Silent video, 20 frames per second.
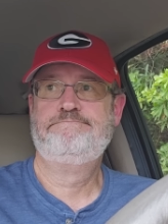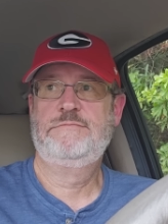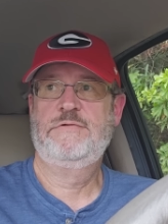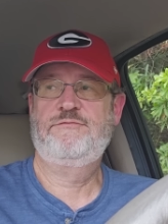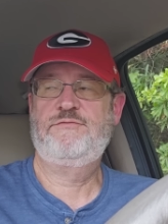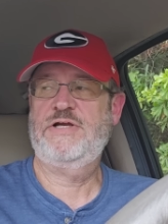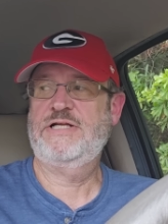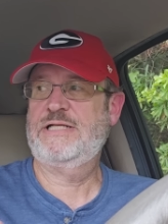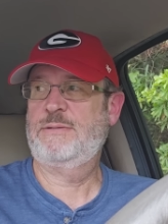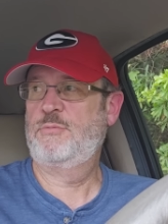In
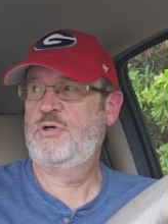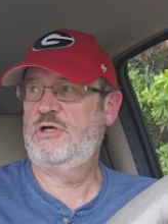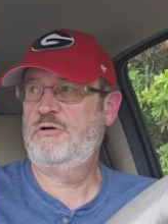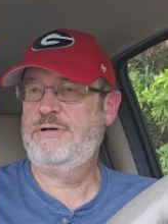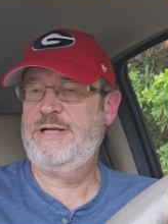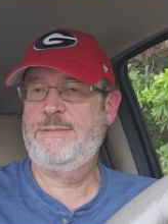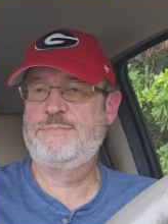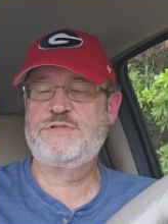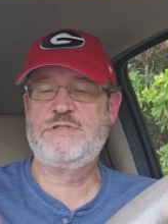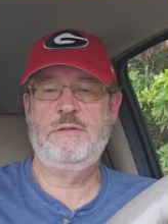fact, I'm going to
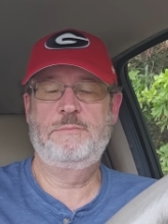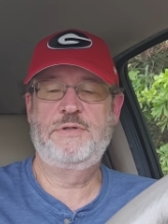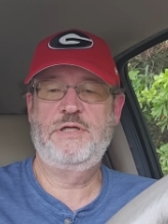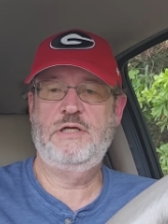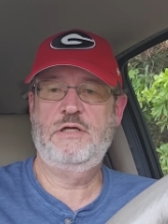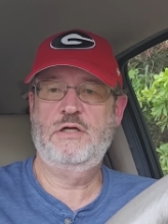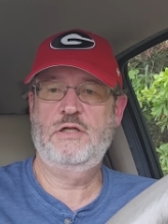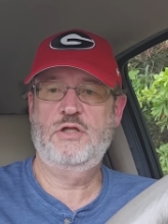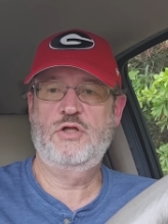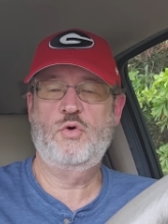grab some
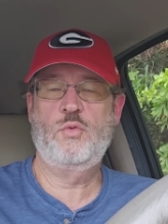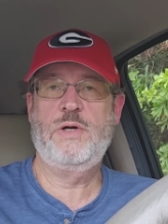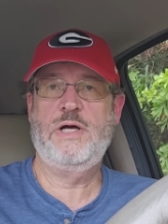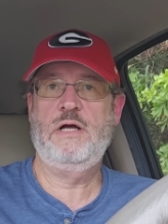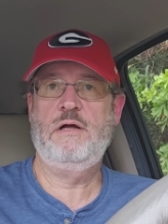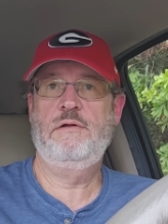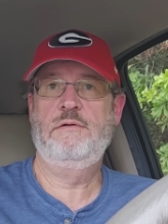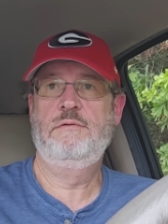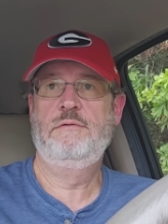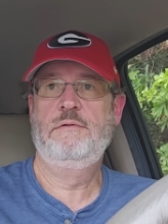here in a little
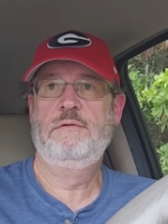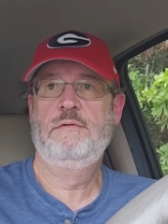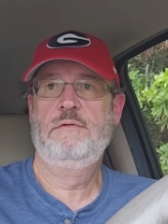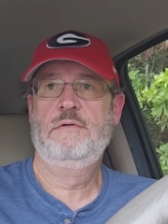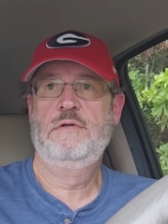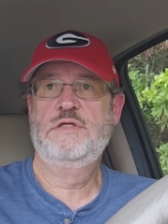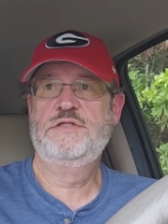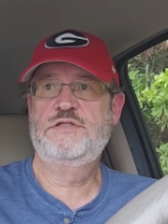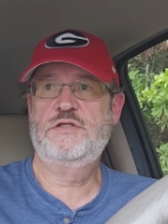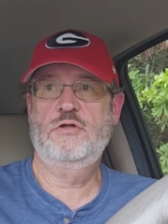while.
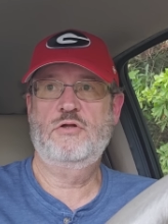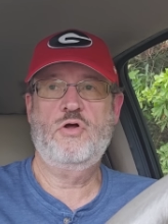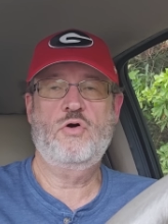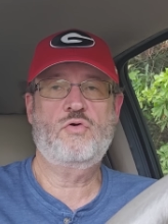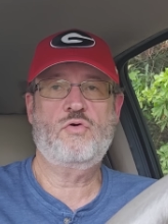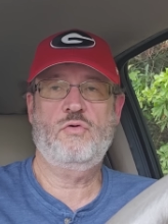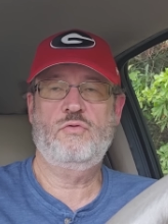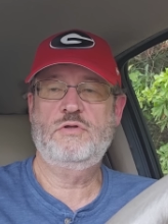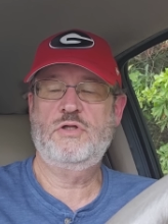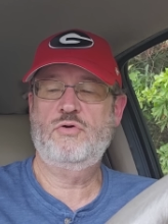It's a
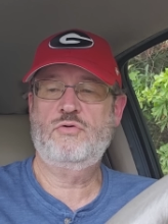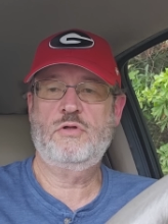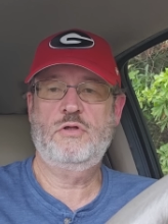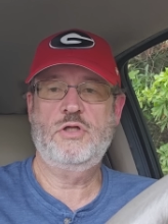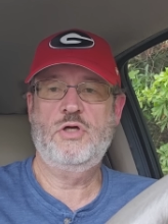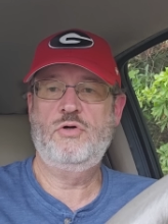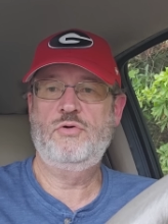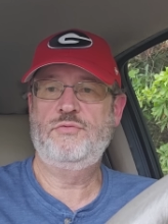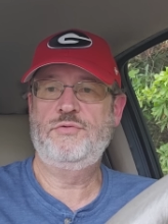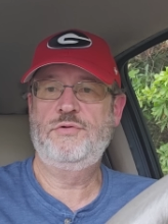local, local
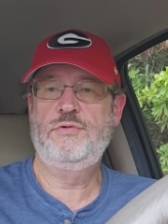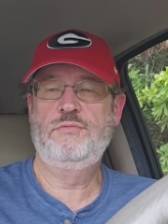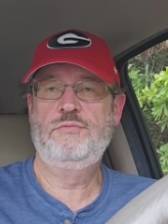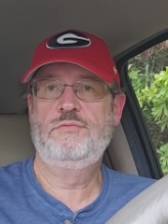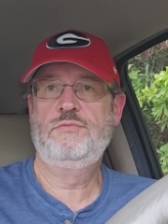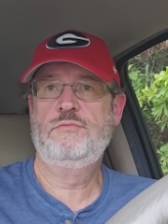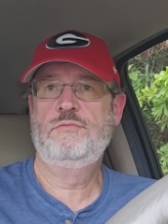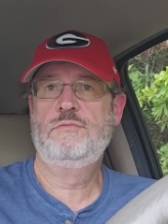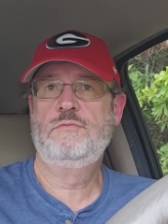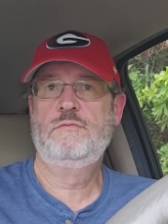owned.
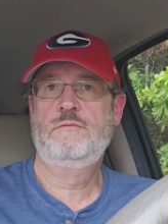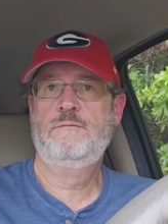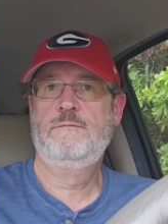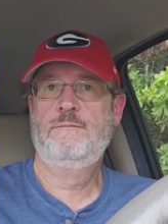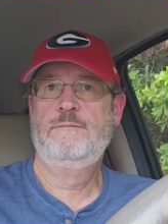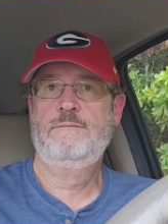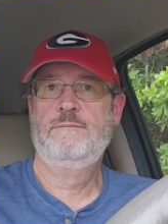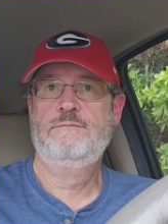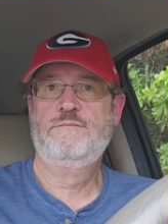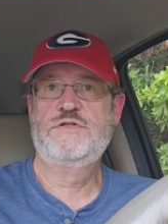
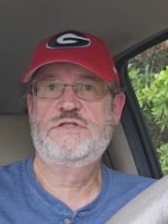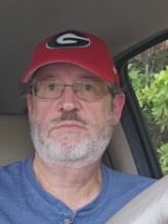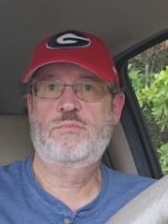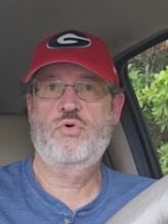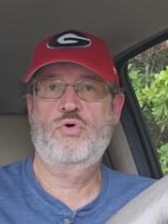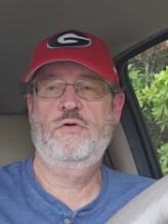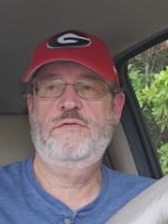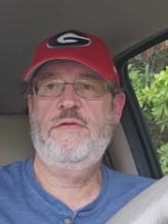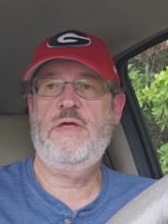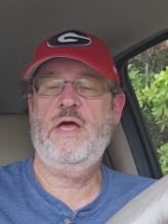
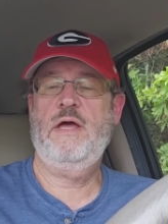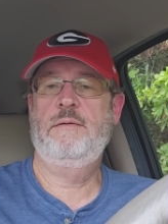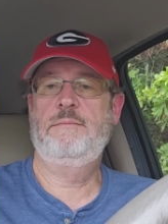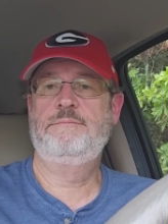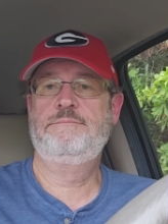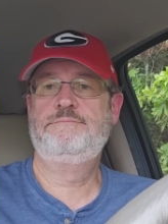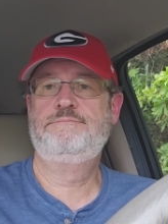Support that.